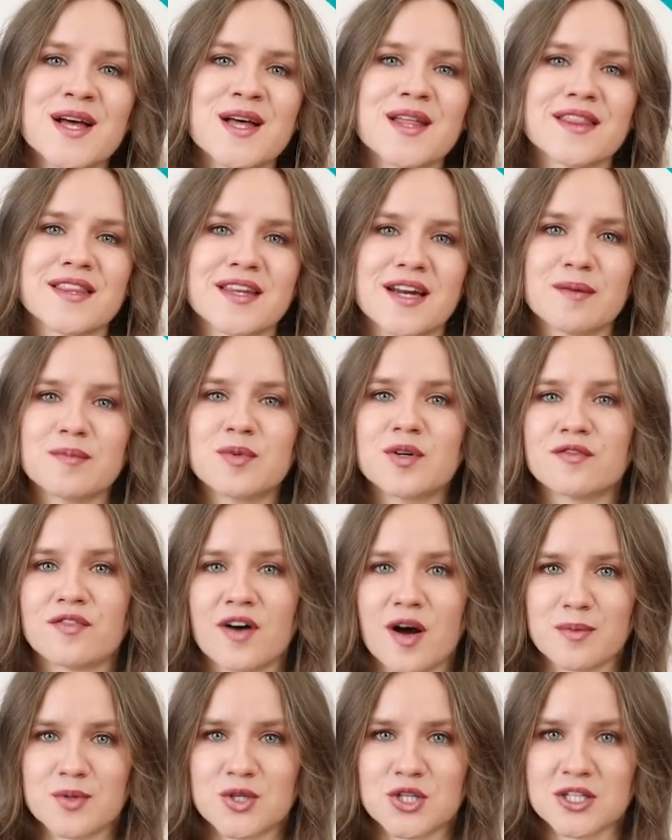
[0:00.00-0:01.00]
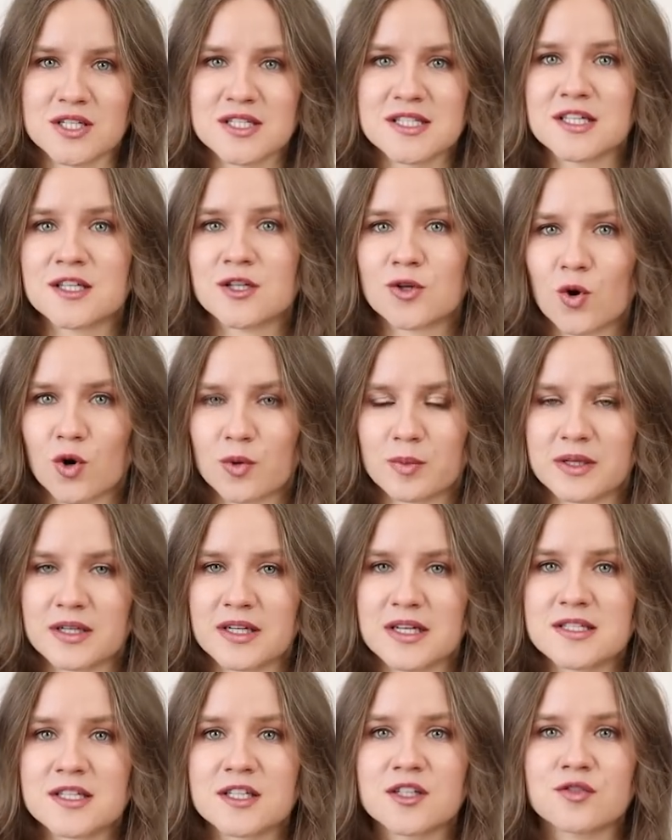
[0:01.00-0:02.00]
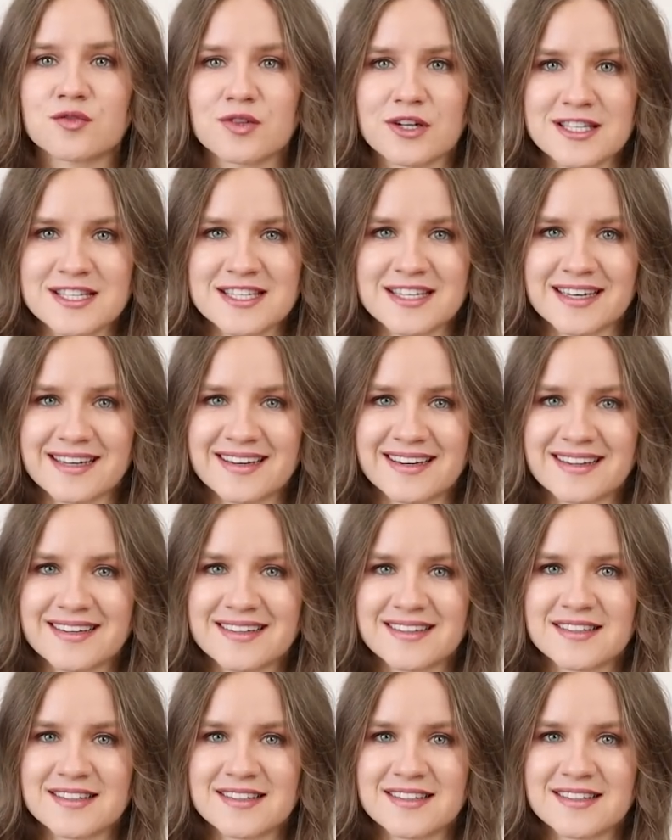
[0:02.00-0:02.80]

The number of objects in orbit is increasing,